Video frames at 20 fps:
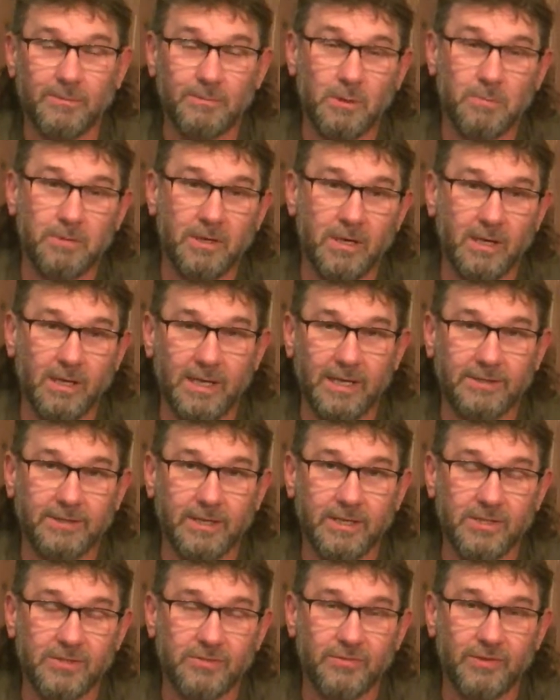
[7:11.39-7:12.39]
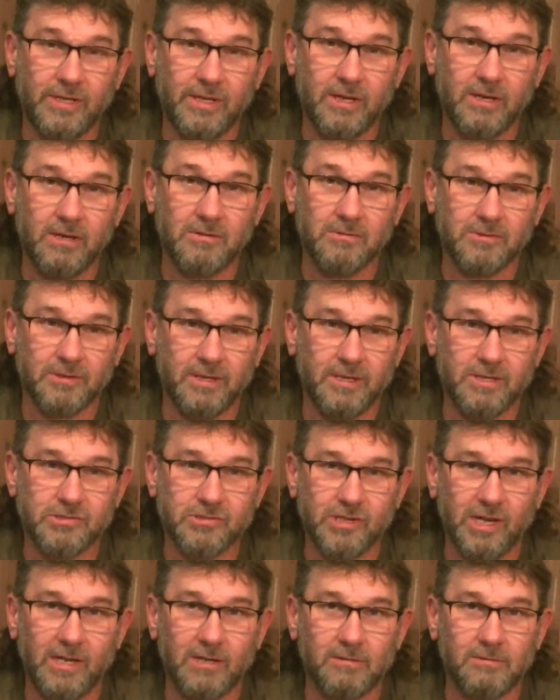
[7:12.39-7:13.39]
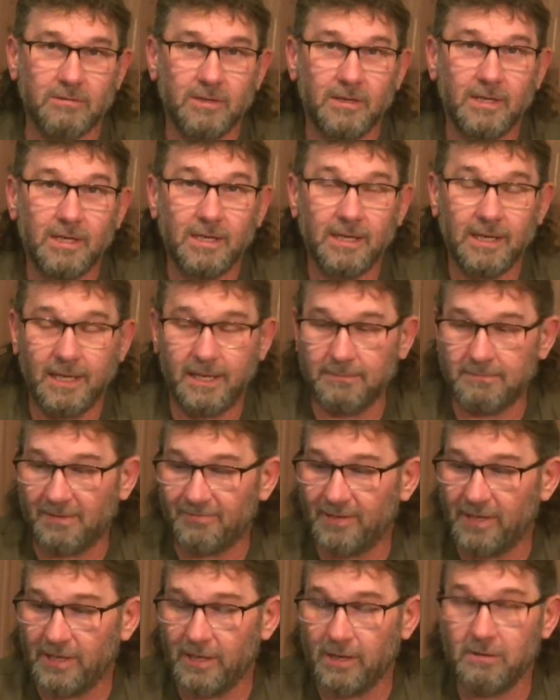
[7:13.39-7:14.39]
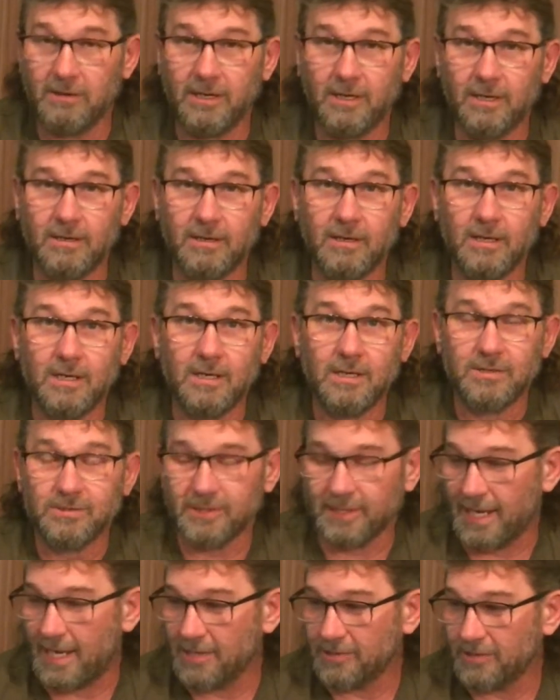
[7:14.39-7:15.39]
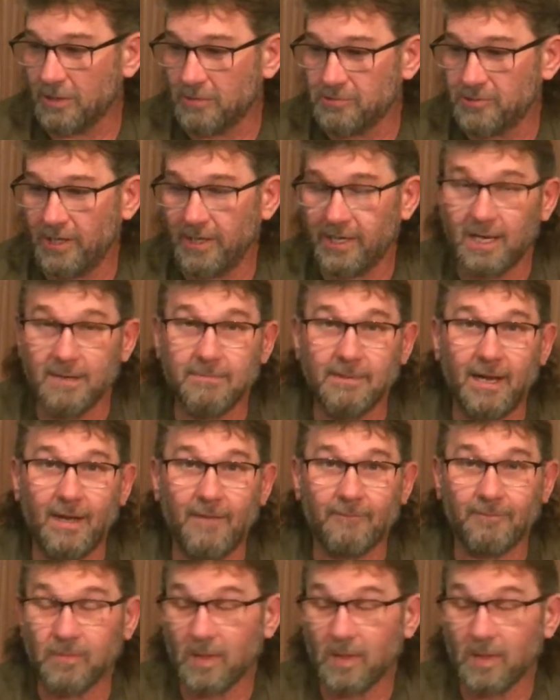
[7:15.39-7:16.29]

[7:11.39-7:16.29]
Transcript: I'm going to put a link to his videos and his channel and my video here. So guys, go check him out.